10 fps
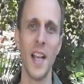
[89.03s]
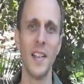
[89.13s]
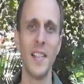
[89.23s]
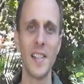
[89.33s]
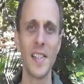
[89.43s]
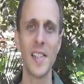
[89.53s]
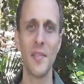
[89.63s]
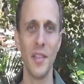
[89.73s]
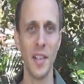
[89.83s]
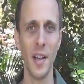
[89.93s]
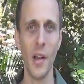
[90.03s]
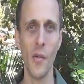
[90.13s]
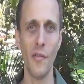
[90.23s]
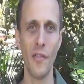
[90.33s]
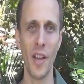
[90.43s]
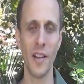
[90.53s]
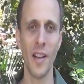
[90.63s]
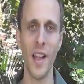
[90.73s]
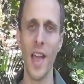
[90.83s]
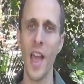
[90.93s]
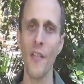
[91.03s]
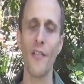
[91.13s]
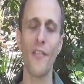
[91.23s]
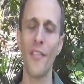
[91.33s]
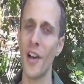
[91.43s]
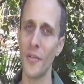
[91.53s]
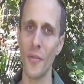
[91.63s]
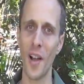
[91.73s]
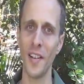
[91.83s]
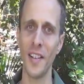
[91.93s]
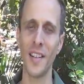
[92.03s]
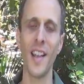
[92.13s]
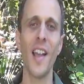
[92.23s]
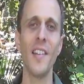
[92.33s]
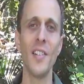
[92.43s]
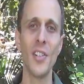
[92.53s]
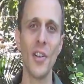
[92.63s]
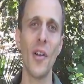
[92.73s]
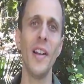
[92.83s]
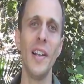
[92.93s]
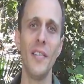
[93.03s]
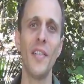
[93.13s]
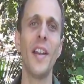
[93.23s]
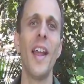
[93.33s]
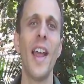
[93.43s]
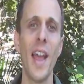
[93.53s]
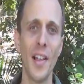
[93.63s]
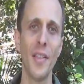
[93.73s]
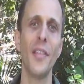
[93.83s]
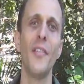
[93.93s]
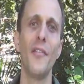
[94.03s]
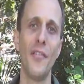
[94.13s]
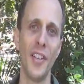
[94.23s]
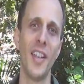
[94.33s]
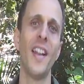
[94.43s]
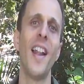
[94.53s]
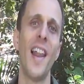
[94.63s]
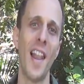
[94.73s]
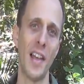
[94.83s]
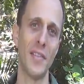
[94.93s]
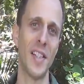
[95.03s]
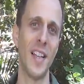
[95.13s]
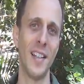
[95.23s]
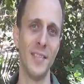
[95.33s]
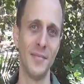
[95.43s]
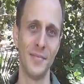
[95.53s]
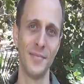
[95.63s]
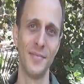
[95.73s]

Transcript: This is Zvika Reuven. Have fun running and enjoy living a healthy vegan lifestyle.